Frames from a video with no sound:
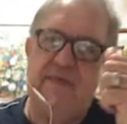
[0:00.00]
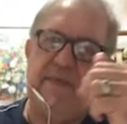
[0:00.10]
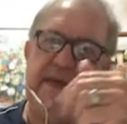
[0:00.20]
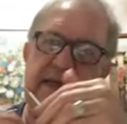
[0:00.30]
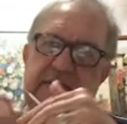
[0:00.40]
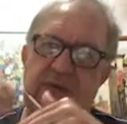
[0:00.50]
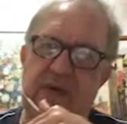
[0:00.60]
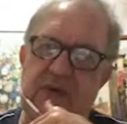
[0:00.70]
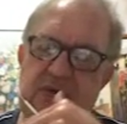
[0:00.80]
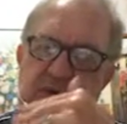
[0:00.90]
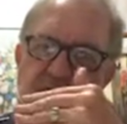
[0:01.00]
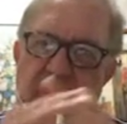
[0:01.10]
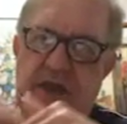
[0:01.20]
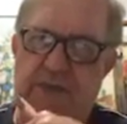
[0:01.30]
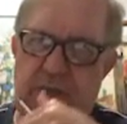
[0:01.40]
because when you do
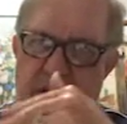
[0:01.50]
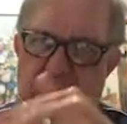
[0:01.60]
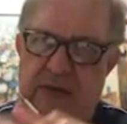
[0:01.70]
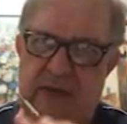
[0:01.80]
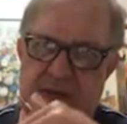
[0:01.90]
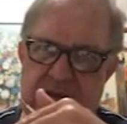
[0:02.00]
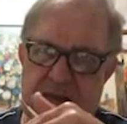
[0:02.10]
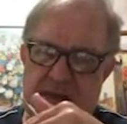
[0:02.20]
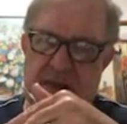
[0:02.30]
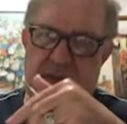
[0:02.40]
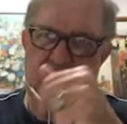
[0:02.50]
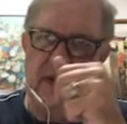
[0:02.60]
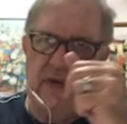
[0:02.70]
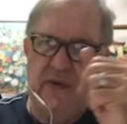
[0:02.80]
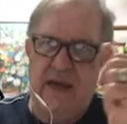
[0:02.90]
cross products,
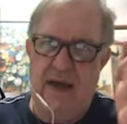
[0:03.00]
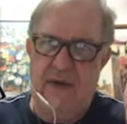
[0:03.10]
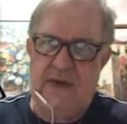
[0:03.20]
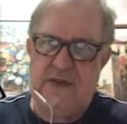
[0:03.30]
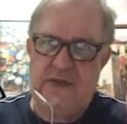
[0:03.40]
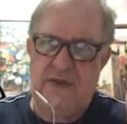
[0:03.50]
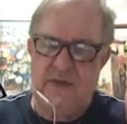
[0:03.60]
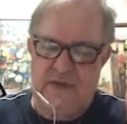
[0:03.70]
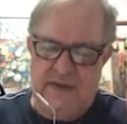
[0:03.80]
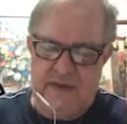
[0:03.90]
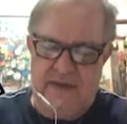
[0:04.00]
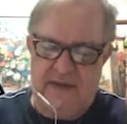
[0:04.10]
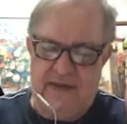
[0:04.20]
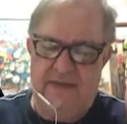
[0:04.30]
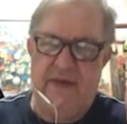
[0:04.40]
we always use,
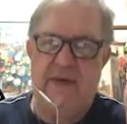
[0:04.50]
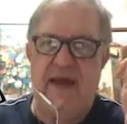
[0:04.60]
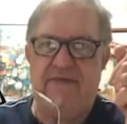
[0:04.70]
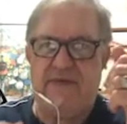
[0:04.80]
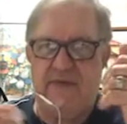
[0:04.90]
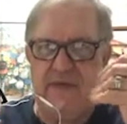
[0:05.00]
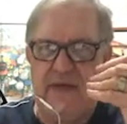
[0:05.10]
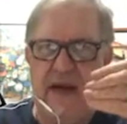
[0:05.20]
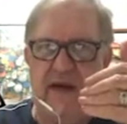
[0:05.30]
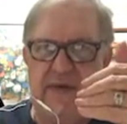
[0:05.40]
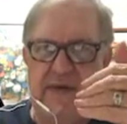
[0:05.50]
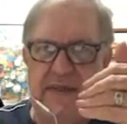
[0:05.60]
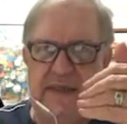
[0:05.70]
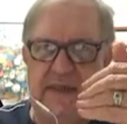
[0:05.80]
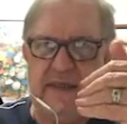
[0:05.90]
I mean, you have to
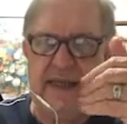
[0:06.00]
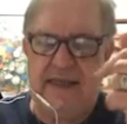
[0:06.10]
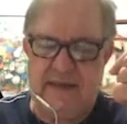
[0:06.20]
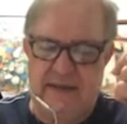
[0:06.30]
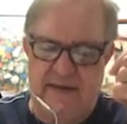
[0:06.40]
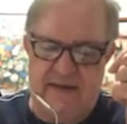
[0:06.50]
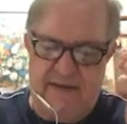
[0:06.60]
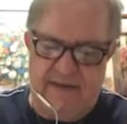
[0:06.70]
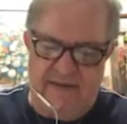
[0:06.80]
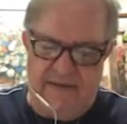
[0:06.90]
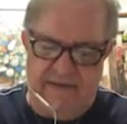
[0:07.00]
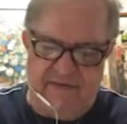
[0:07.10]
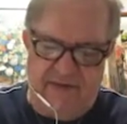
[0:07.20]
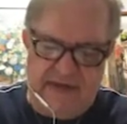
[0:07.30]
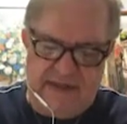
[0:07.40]
guarantee that
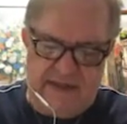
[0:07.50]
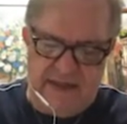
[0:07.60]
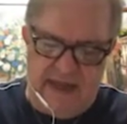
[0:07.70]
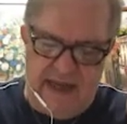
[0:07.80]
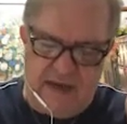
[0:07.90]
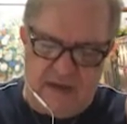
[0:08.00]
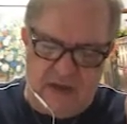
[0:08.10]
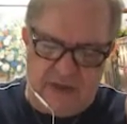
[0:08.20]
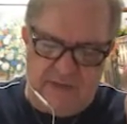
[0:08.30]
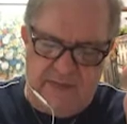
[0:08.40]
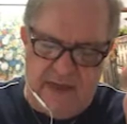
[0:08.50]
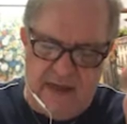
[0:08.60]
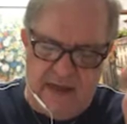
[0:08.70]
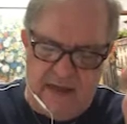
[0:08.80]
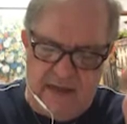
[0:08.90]
for instance, A cross
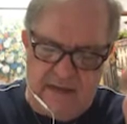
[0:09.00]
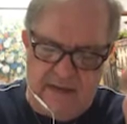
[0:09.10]
B,